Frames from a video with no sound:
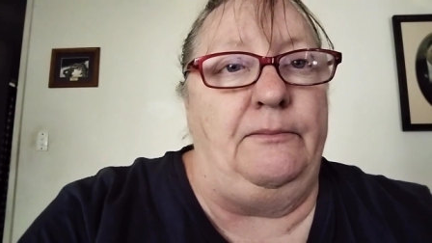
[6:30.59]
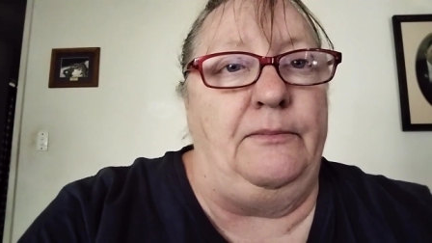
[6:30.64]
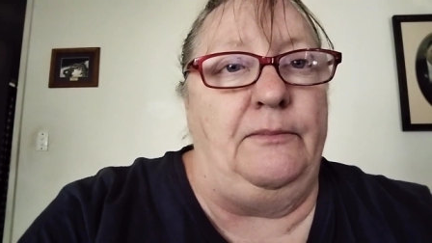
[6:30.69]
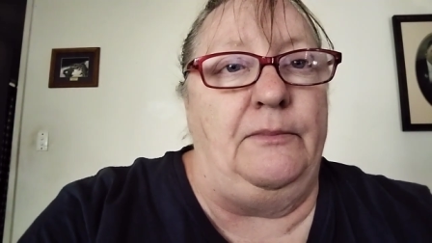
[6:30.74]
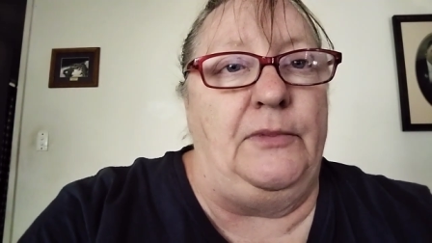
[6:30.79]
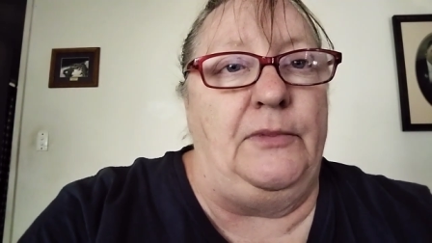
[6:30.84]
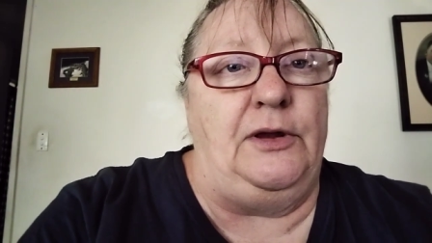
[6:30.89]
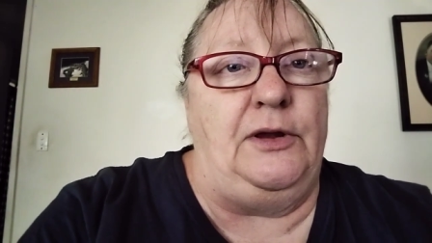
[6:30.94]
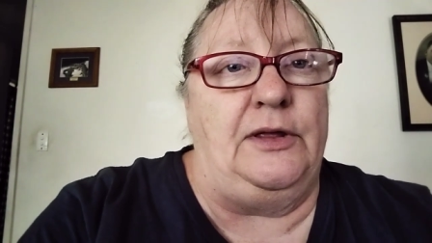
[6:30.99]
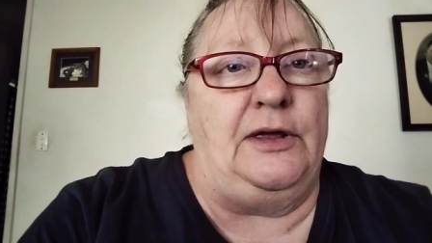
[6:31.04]

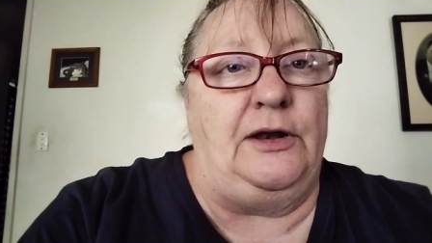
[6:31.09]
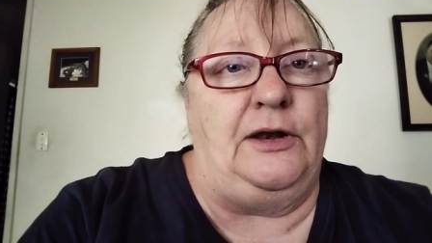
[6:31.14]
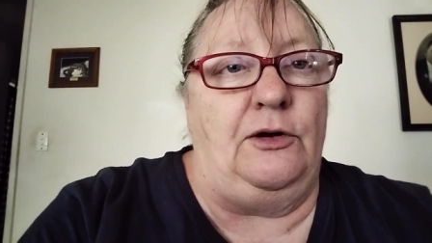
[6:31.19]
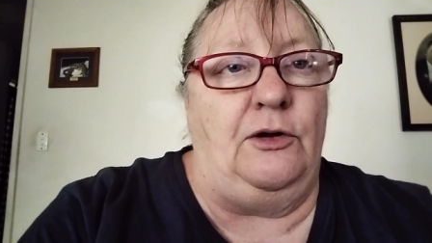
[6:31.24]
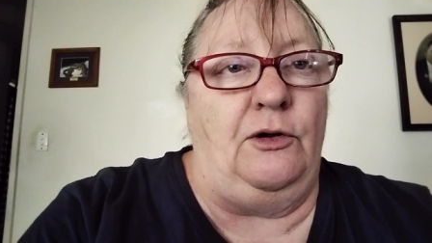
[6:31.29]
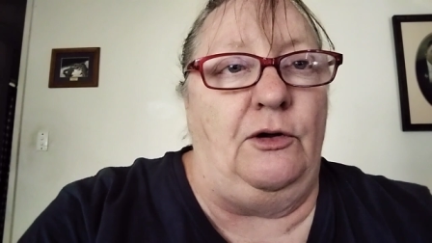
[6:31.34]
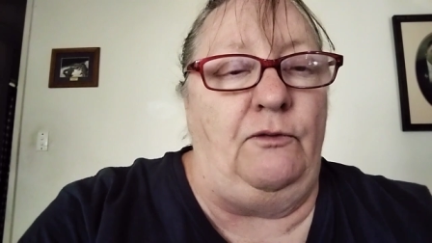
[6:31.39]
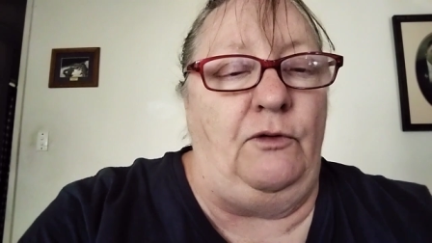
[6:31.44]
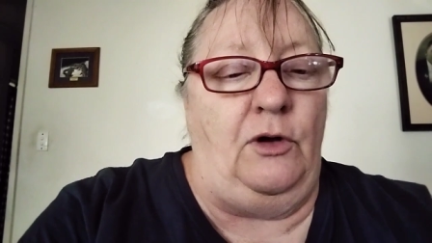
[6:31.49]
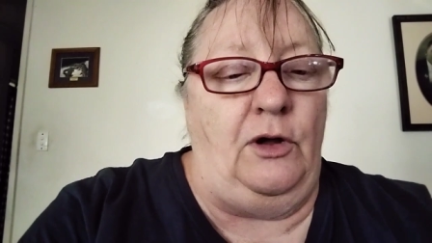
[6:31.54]
You then know,
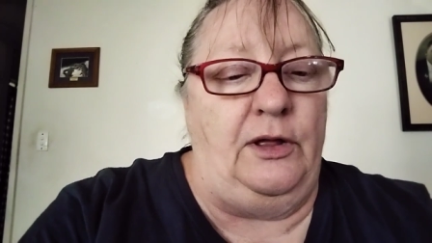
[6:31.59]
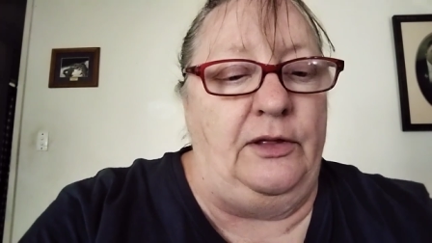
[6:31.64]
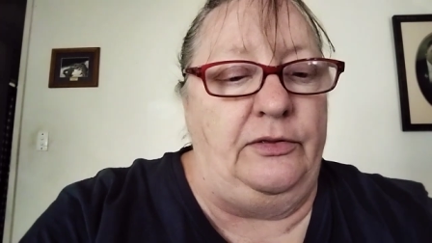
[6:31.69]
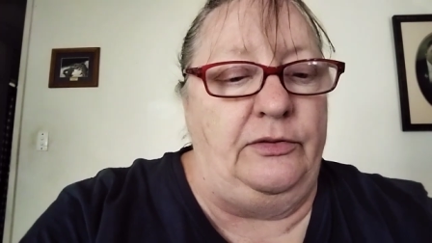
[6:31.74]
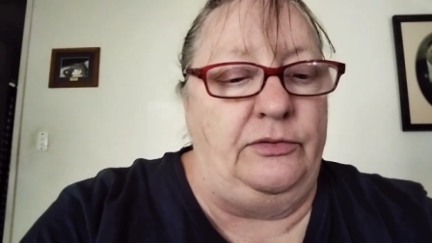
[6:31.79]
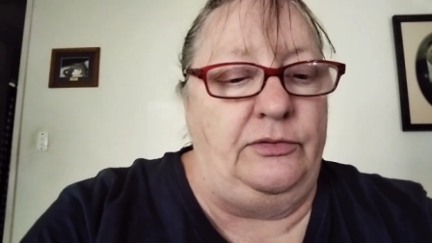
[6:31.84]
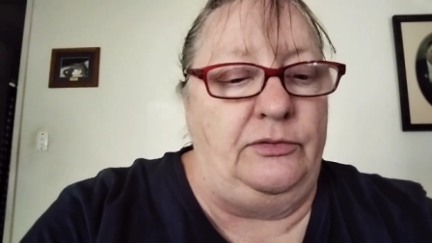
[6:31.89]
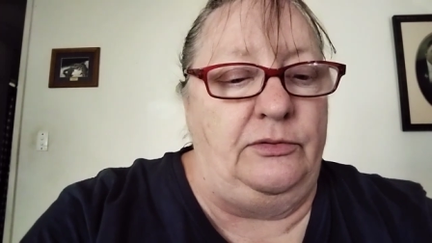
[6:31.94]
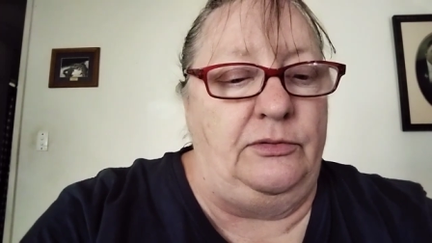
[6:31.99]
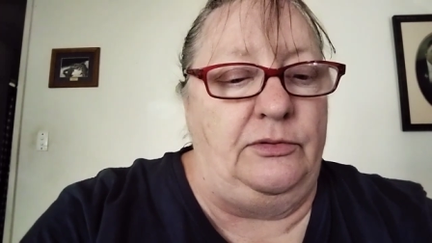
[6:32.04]
right,
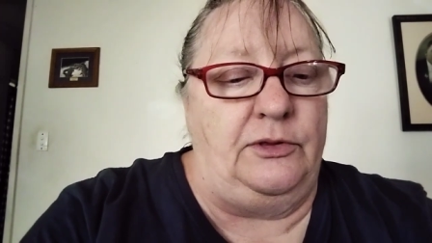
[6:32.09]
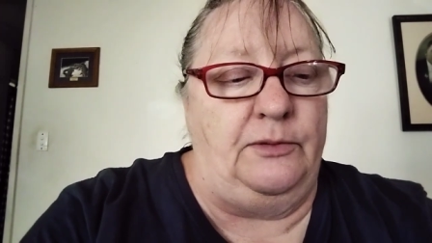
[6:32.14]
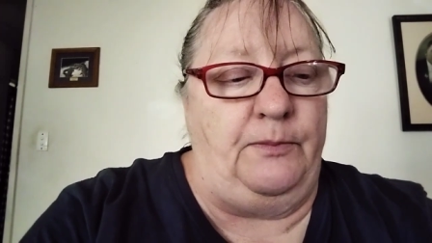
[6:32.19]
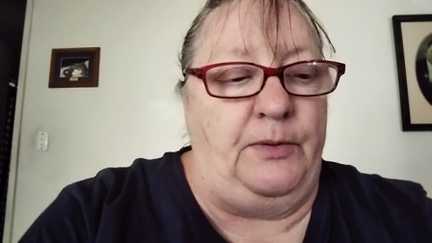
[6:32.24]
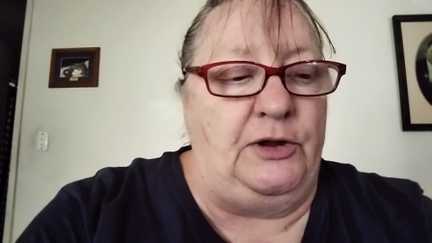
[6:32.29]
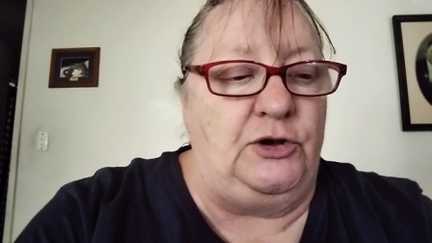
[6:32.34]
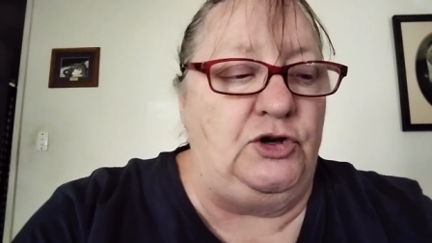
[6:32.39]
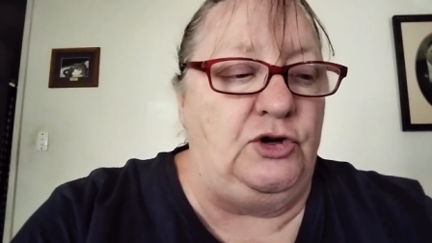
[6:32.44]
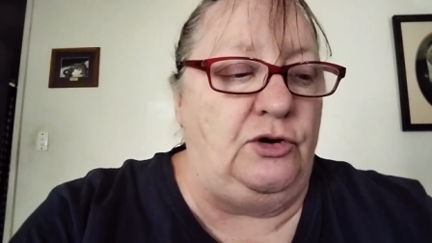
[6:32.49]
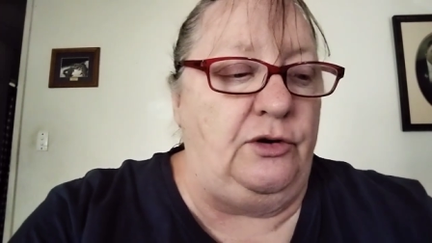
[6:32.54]
the
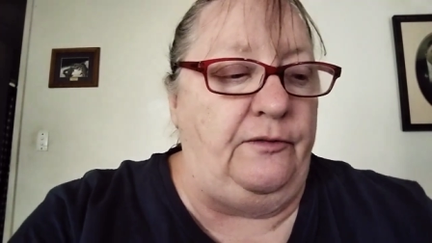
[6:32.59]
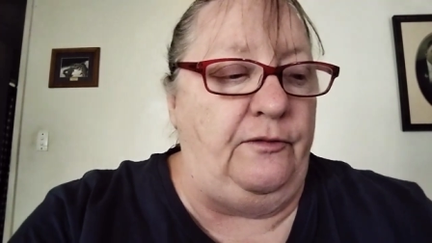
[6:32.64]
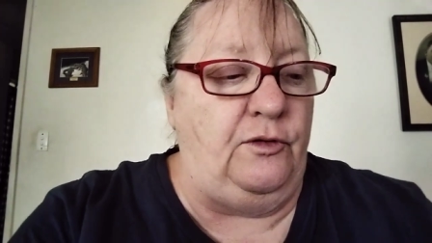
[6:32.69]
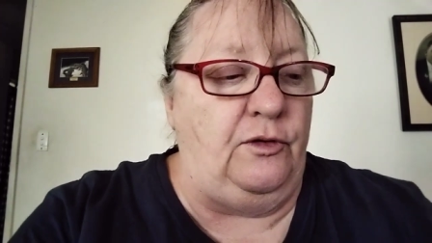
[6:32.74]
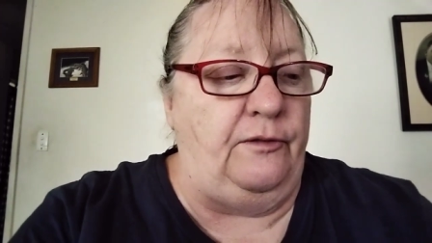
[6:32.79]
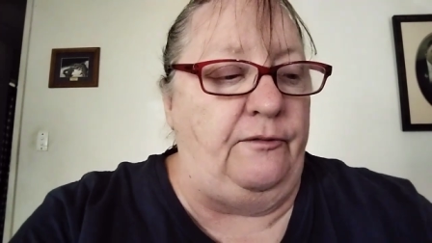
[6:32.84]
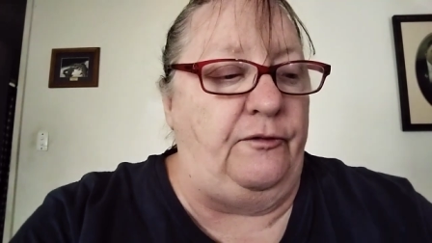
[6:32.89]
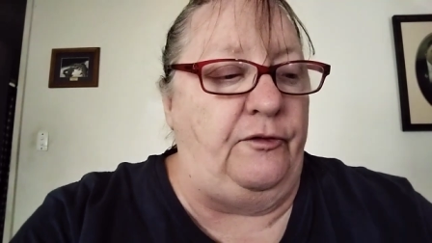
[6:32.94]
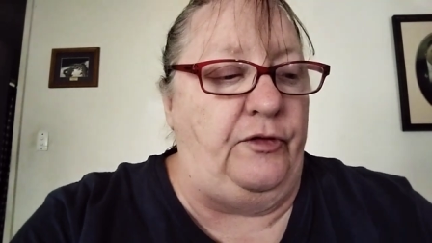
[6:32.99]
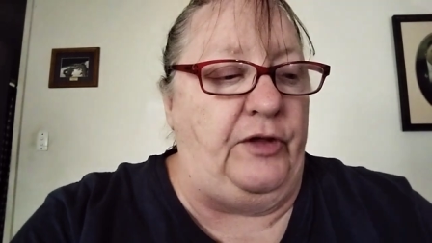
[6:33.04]
budget I've
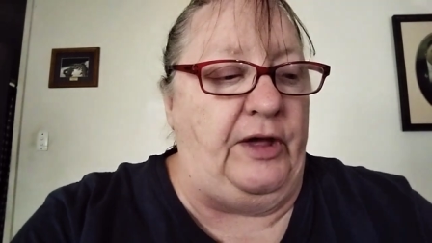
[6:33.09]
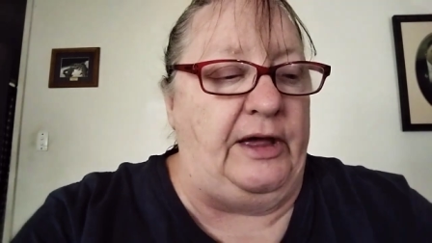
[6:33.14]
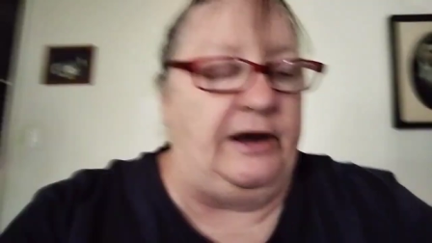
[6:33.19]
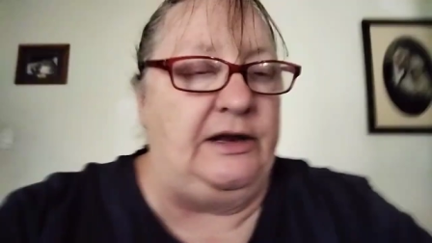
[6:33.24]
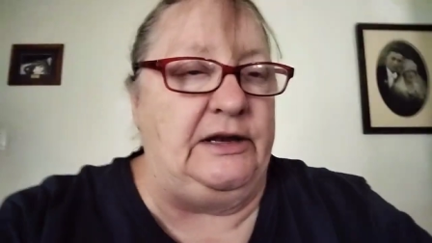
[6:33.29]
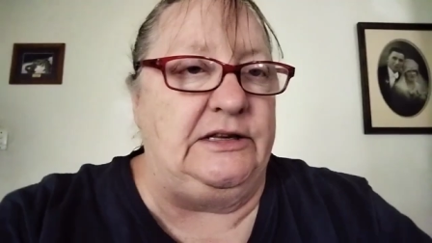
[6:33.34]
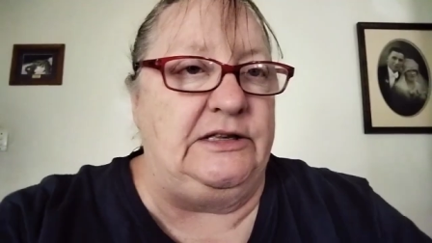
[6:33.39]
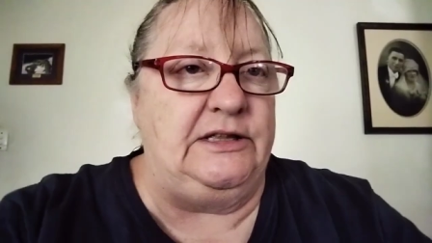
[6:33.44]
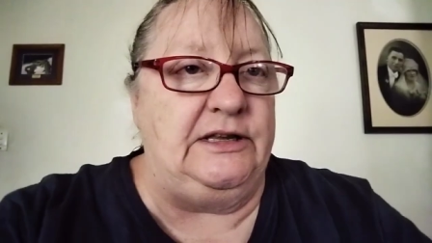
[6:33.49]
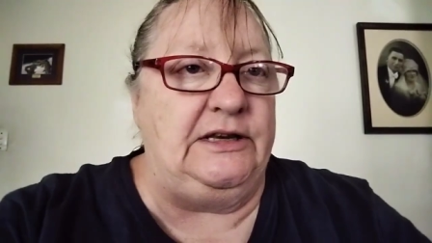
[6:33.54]
got for that
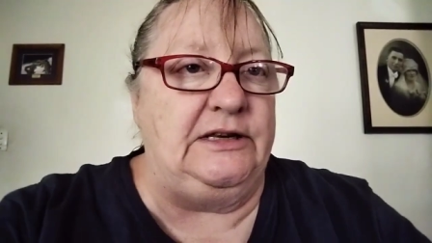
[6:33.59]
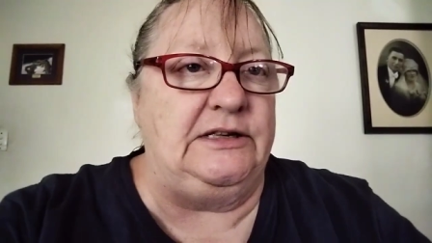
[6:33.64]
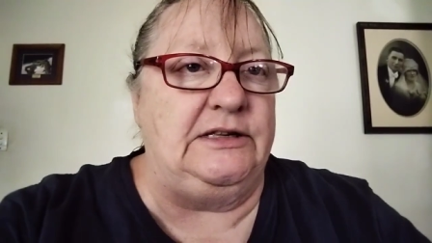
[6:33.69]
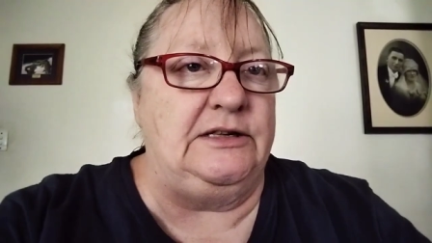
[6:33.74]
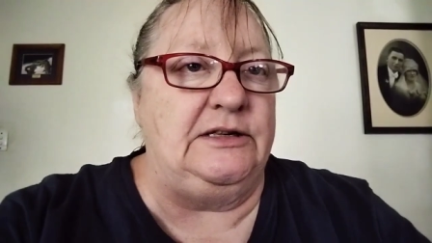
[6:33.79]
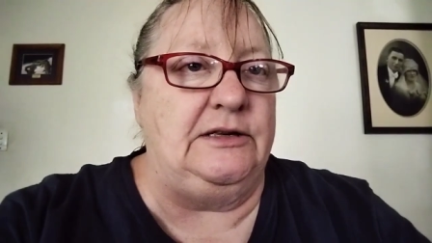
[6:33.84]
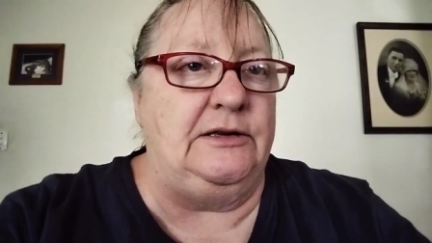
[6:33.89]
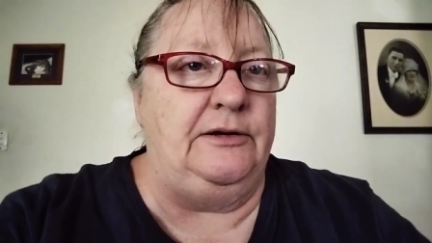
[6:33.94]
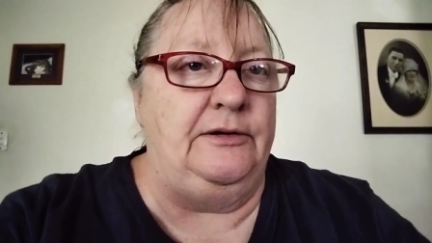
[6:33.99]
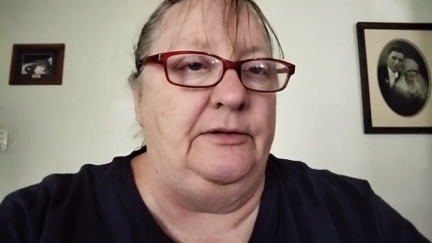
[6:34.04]
is this,